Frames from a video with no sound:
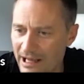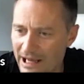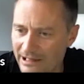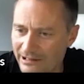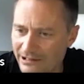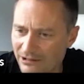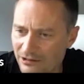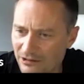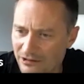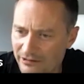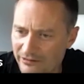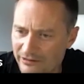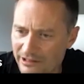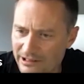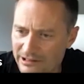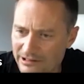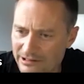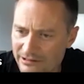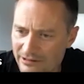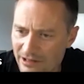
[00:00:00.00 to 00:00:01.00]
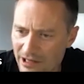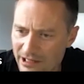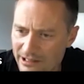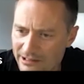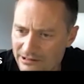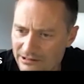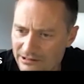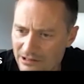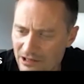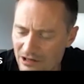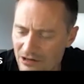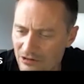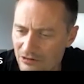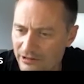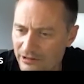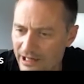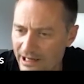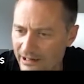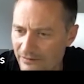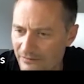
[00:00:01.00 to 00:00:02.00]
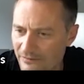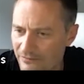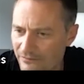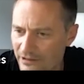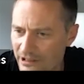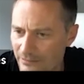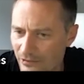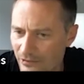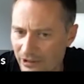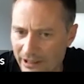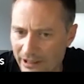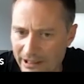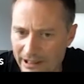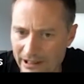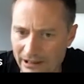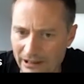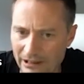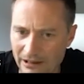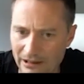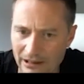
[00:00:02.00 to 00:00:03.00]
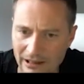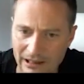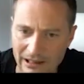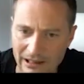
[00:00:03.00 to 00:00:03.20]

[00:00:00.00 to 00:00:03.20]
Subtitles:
And you look at this nice long neck of femur here,